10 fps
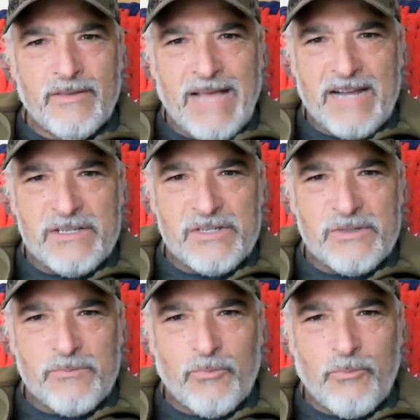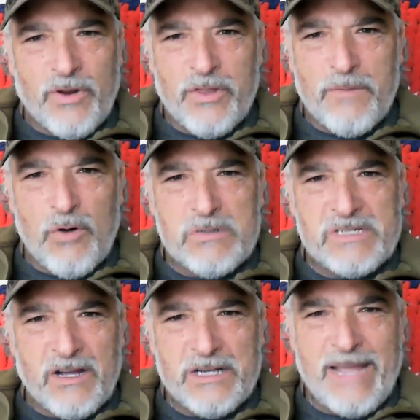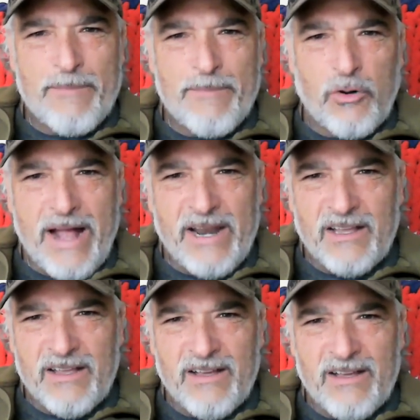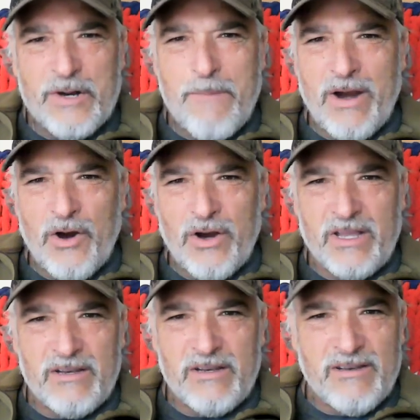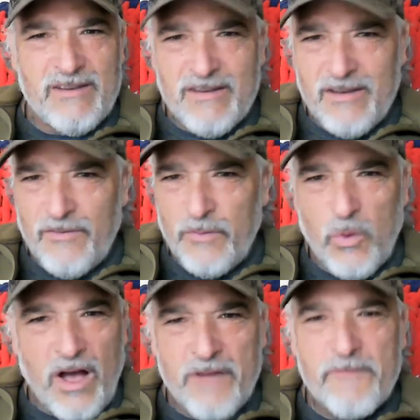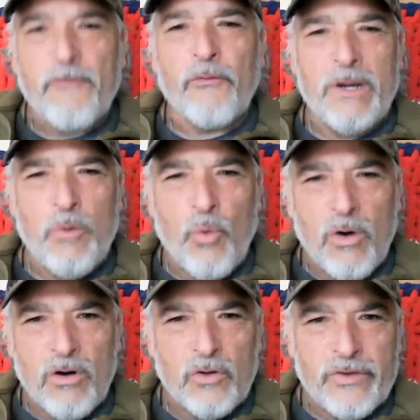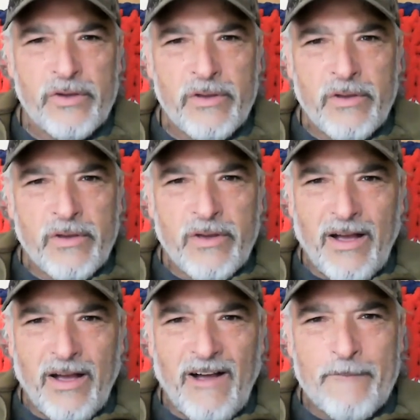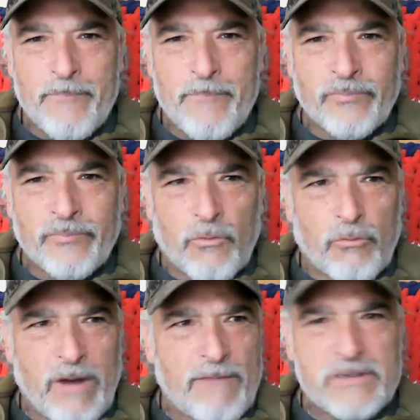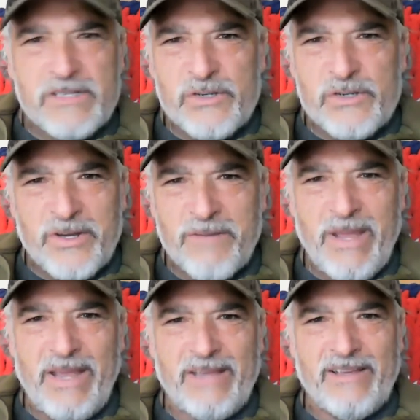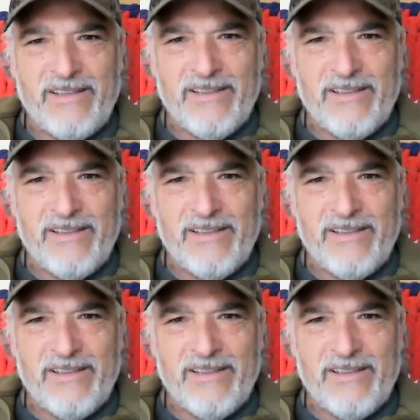That is one of the most undemocratic, un-American, if you will, unfree world references you can make.